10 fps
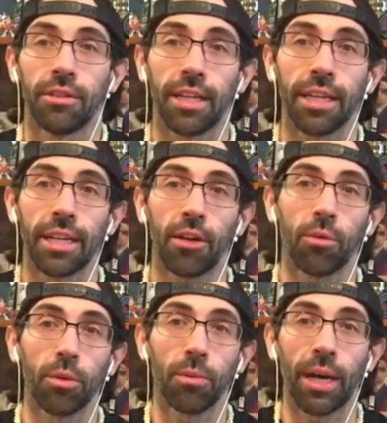Take
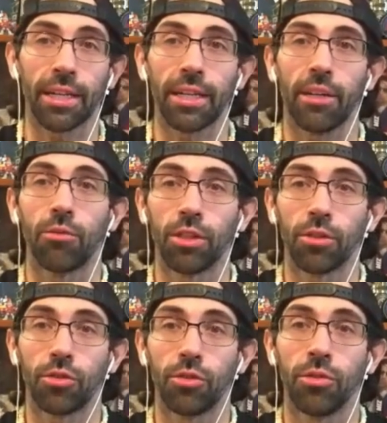care. We'll be back again
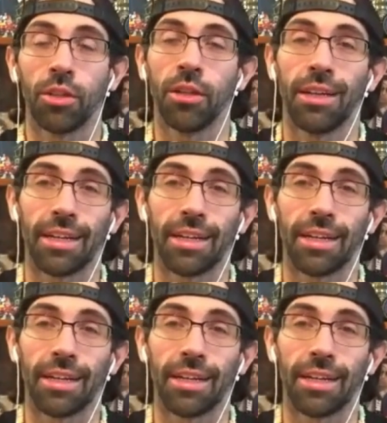real soon.